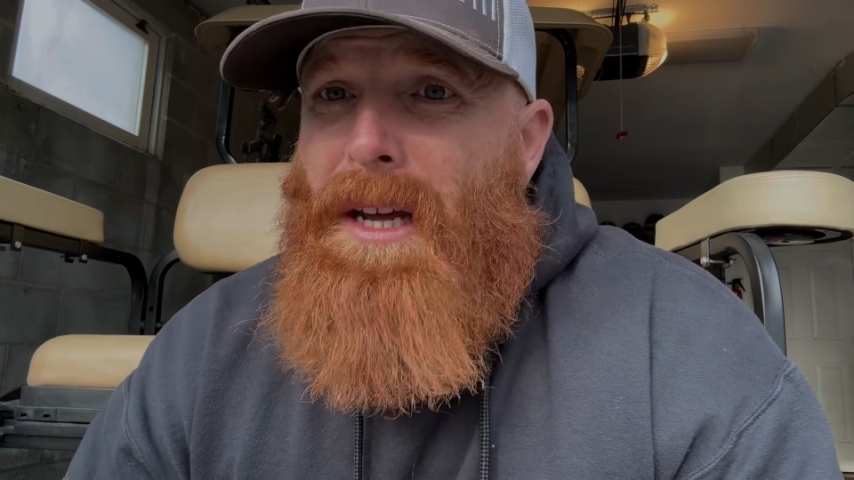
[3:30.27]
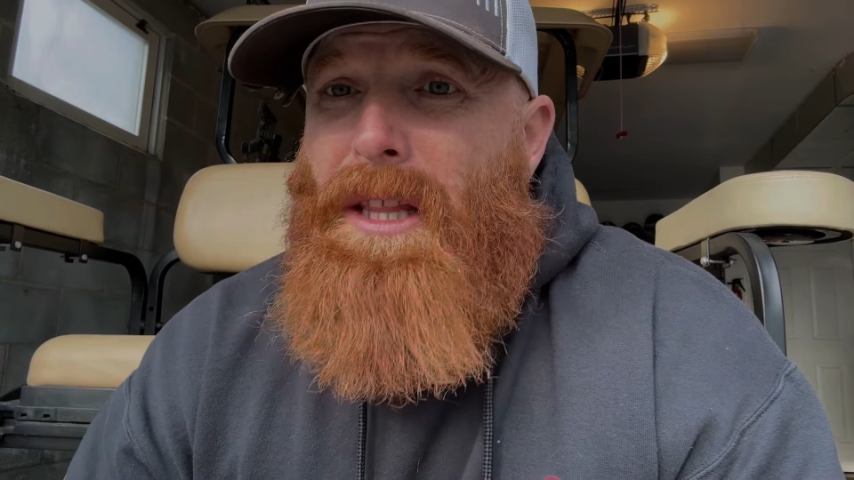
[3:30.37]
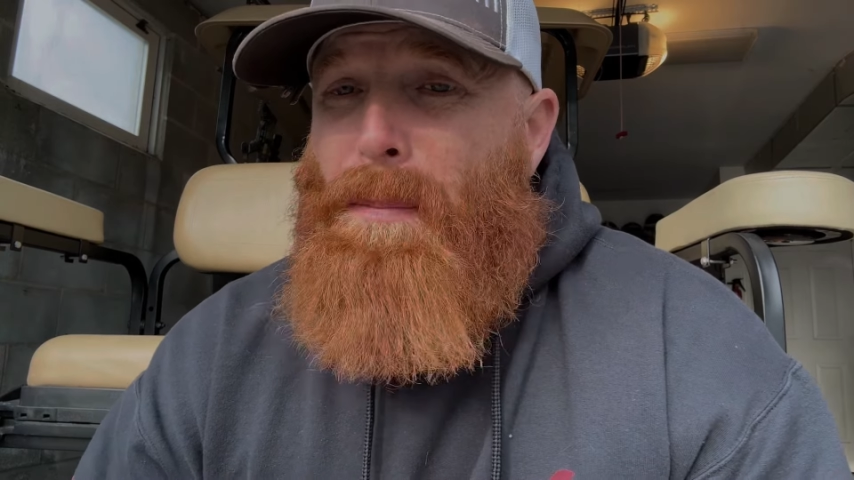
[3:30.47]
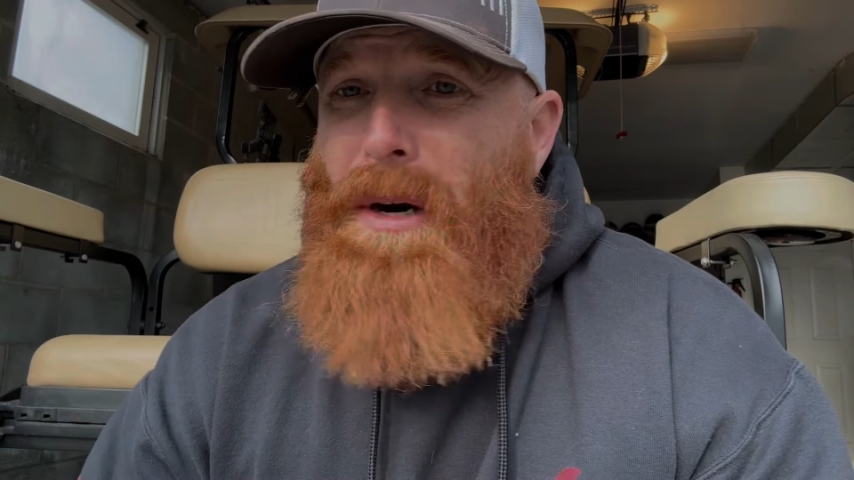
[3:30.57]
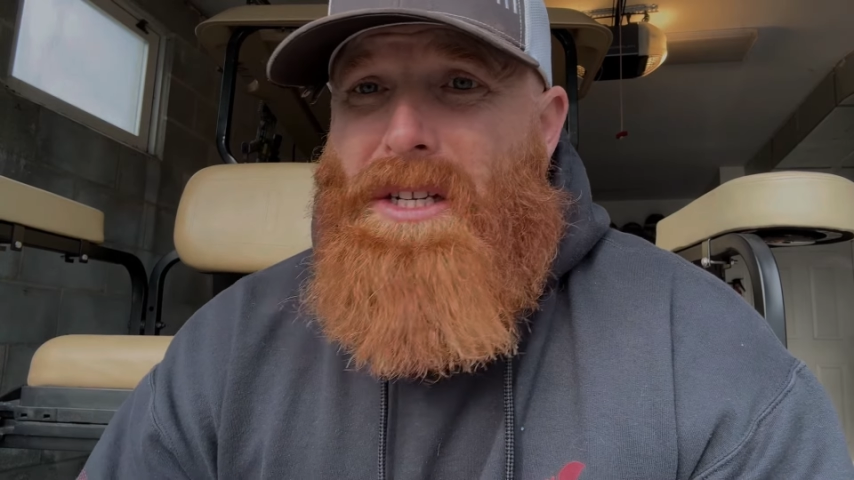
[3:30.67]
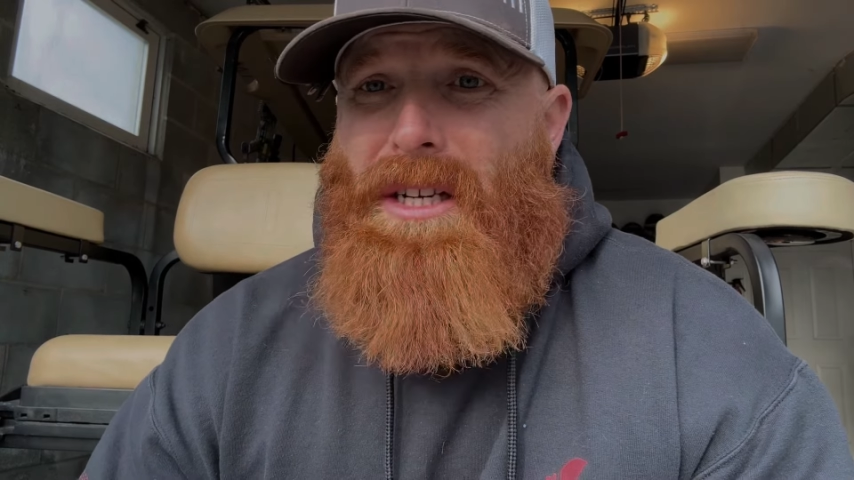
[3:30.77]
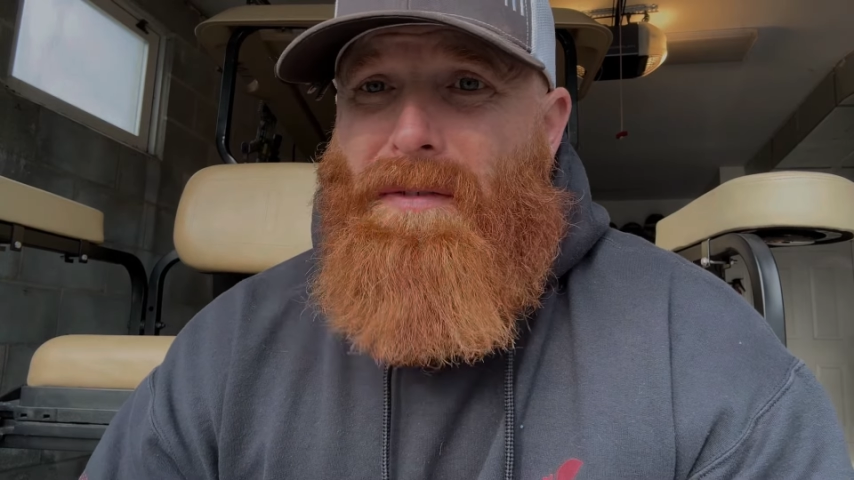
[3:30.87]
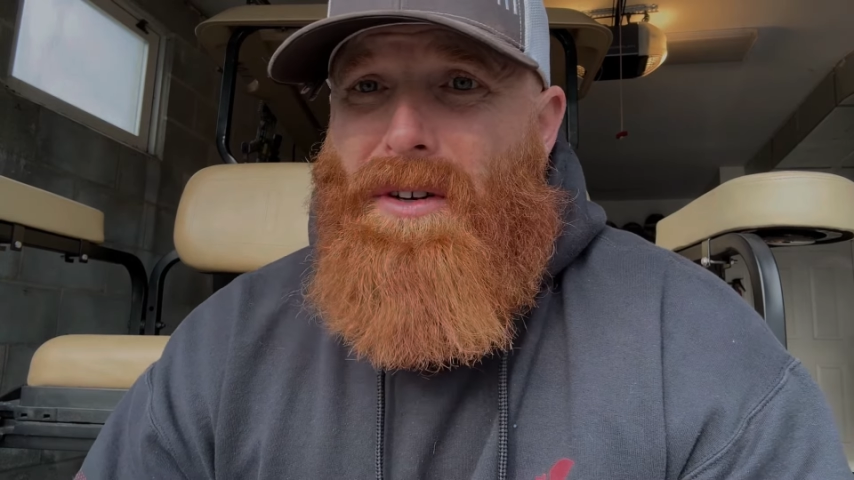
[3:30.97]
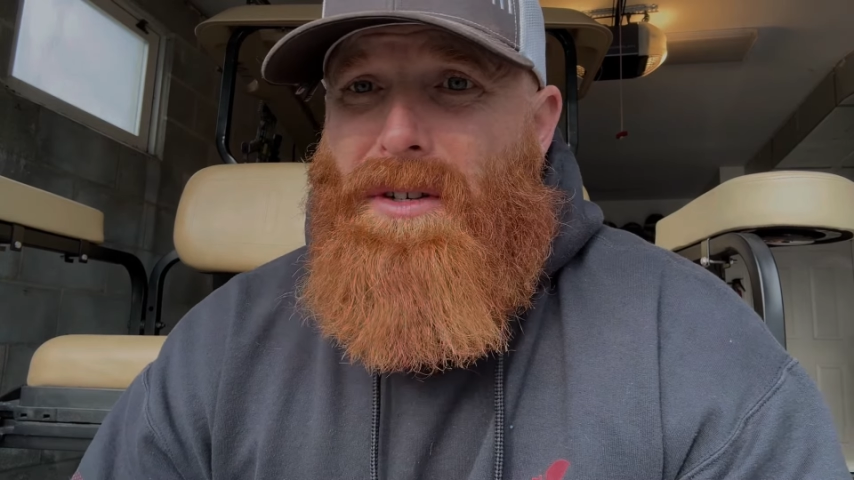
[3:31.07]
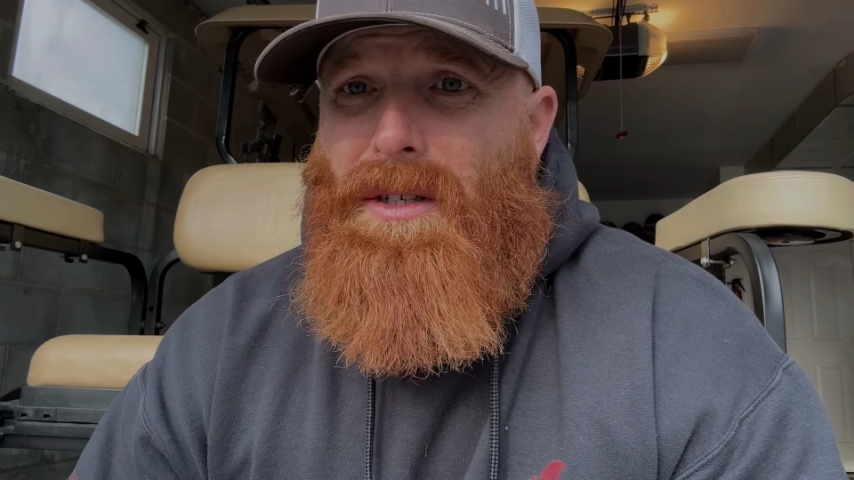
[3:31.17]
the price
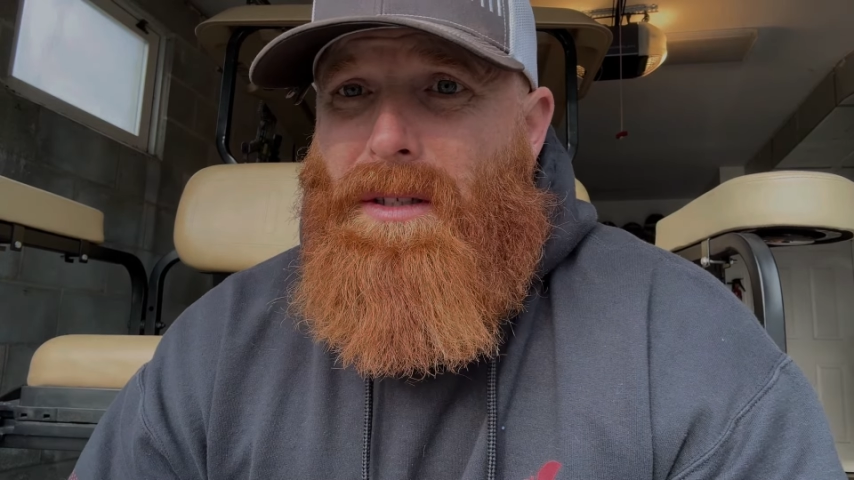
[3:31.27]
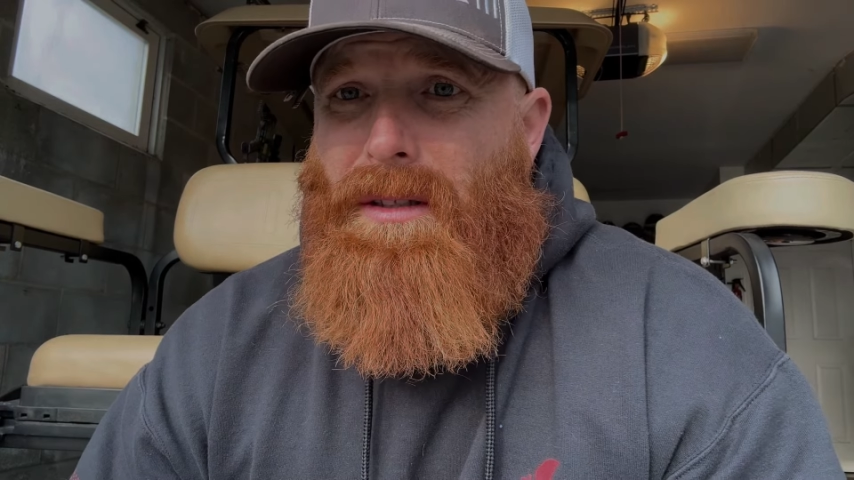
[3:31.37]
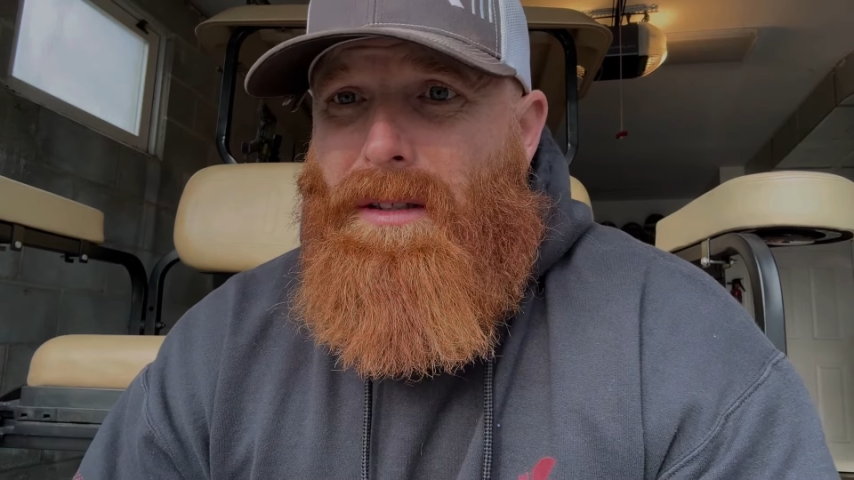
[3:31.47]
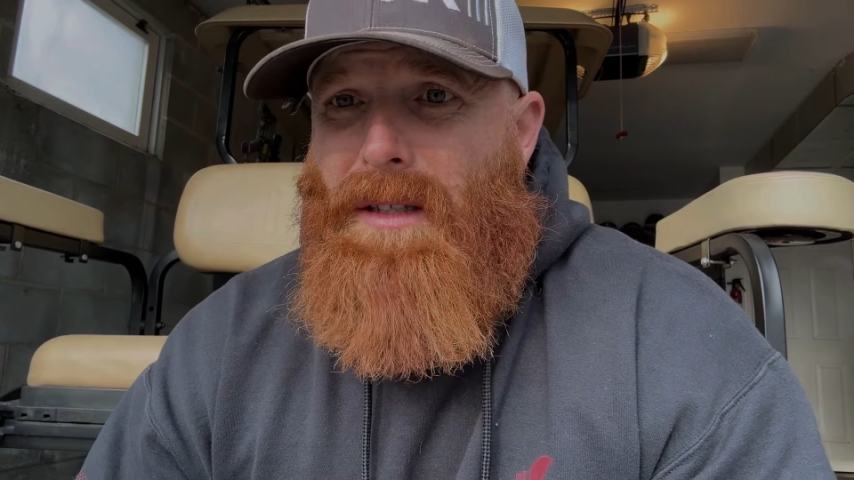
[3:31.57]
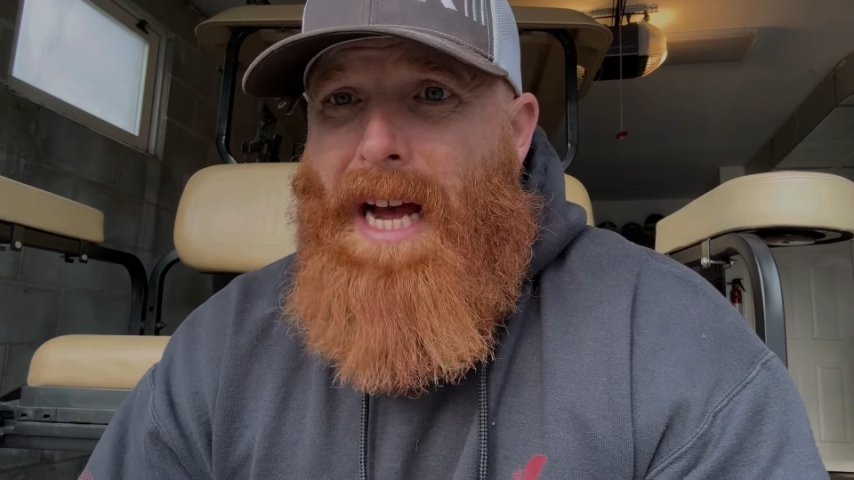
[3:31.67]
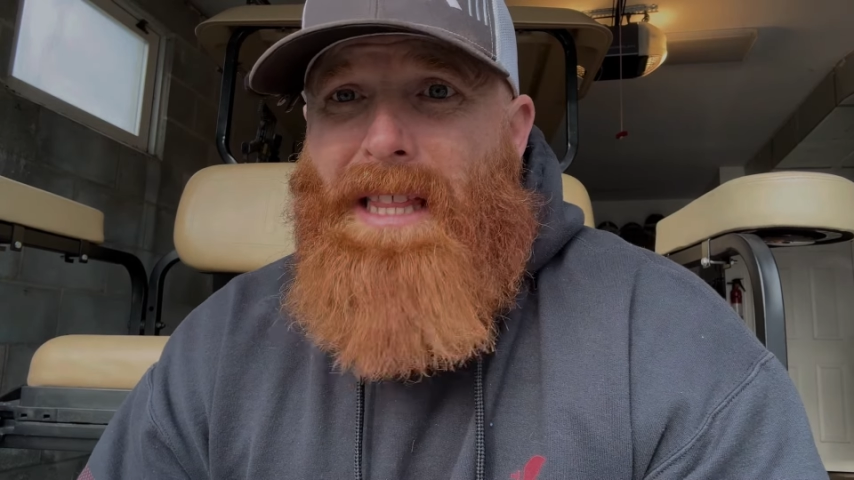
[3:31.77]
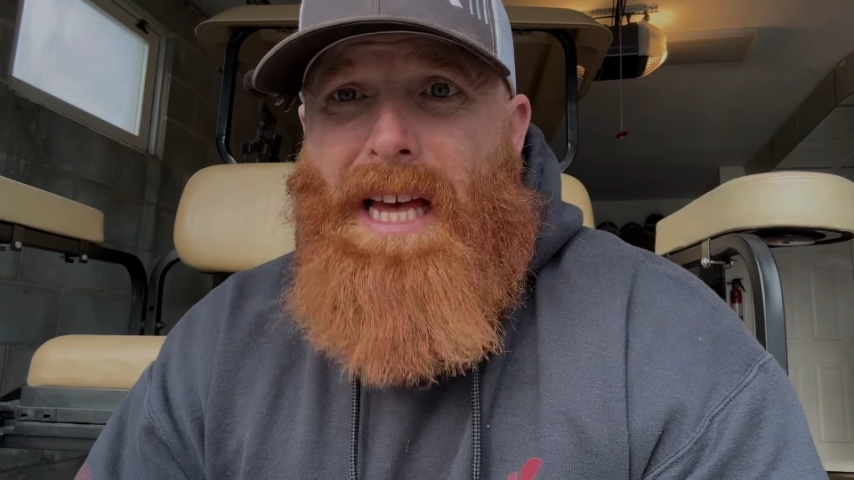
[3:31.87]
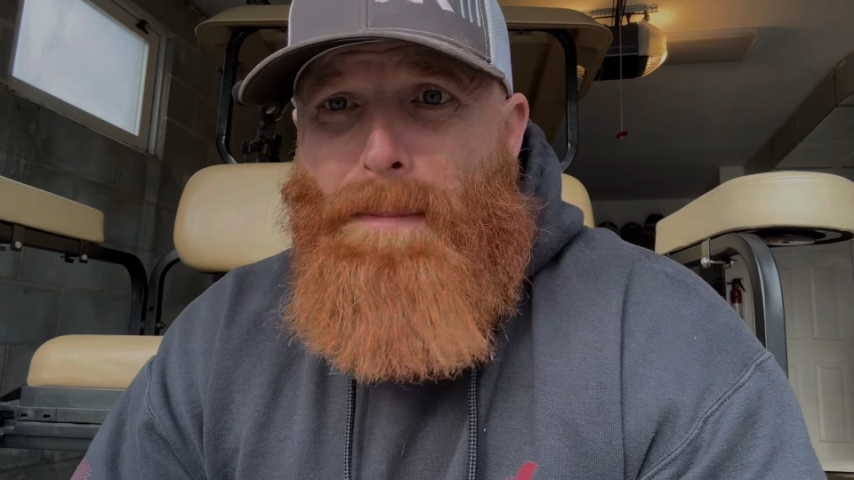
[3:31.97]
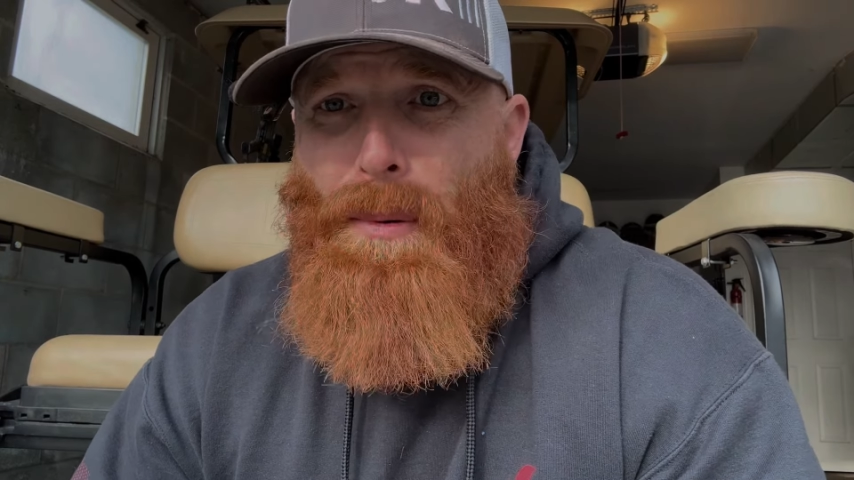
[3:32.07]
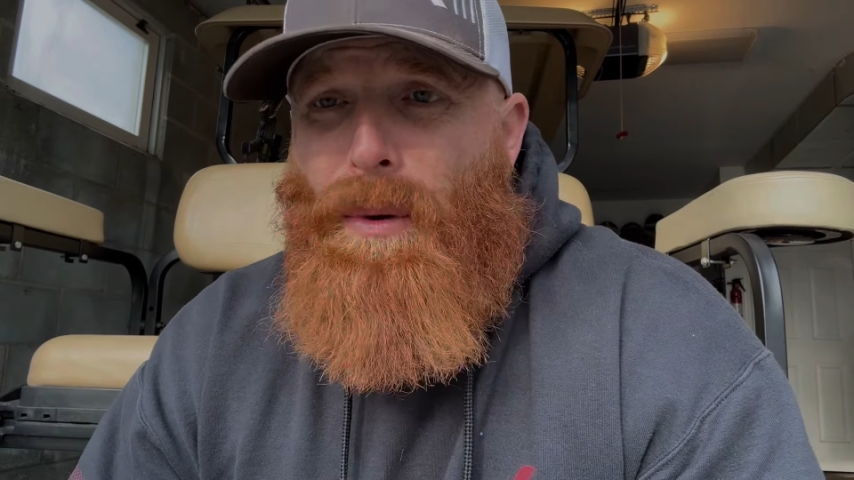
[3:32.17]
difference at
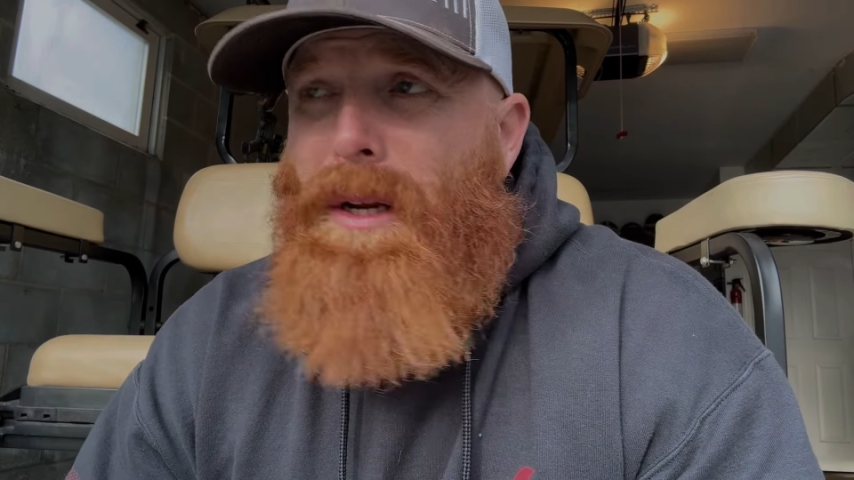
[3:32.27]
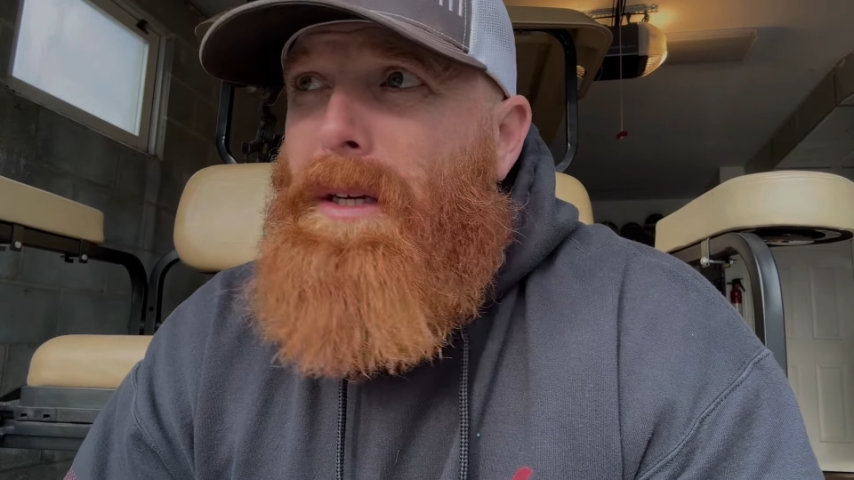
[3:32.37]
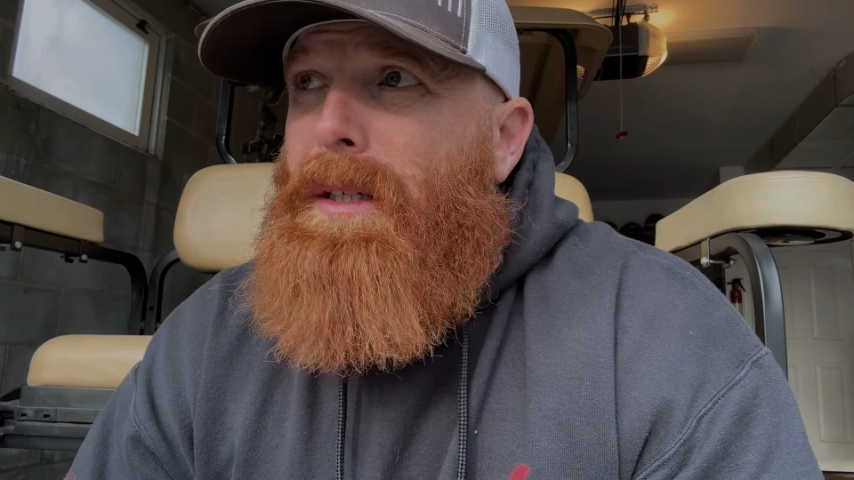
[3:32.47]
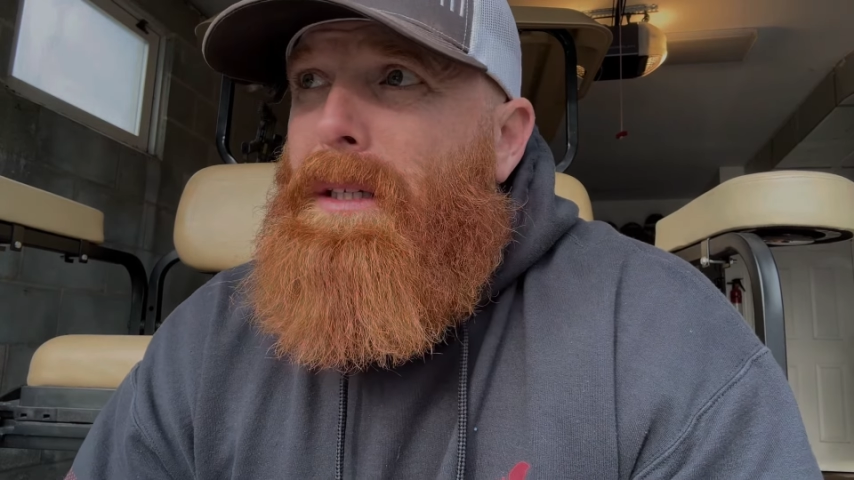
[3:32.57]
that point